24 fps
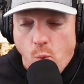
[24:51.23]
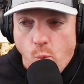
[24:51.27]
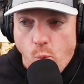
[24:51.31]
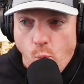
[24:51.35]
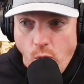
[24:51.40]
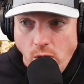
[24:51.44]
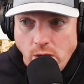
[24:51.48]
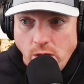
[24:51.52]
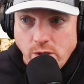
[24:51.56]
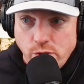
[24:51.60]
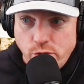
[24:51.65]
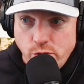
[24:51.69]

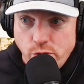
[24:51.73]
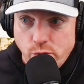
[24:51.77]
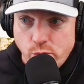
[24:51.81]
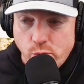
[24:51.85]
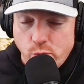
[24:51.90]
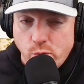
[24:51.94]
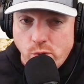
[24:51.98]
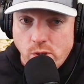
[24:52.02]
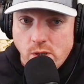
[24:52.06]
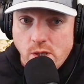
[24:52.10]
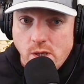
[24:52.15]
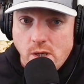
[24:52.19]
One
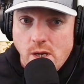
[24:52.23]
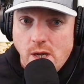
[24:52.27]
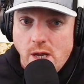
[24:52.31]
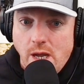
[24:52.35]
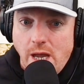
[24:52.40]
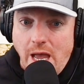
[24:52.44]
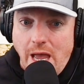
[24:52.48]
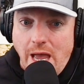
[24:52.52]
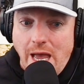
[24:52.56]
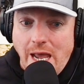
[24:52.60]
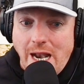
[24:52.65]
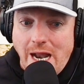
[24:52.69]
dude,
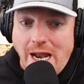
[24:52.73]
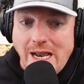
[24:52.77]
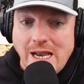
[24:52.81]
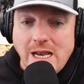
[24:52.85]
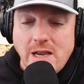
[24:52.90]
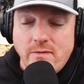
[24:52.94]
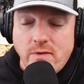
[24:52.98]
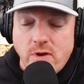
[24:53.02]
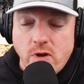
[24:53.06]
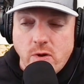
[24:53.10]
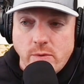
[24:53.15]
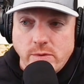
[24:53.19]
and I
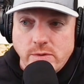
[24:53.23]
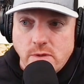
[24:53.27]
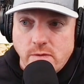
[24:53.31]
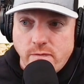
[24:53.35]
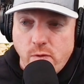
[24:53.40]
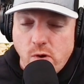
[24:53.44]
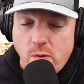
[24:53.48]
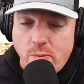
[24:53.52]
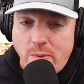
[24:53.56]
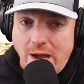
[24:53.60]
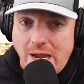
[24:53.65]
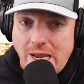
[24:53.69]
didn't even know it was a
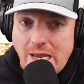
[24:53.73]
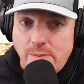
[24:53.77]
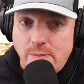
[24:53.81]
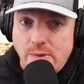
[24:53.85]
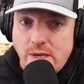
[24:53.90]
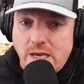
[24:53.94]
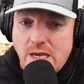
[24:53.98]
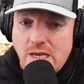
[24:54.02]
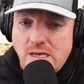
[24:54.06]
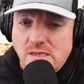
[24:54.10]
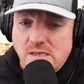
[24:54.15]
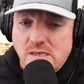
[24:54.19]
4xe
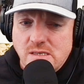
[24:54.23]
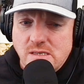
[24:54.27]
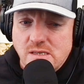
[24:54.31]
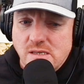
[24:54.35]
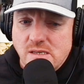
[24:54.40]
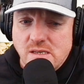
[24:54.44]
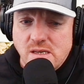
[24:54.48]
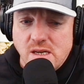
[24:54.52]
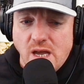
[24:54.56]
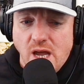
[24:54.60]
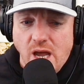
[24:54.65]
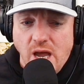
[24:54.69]
because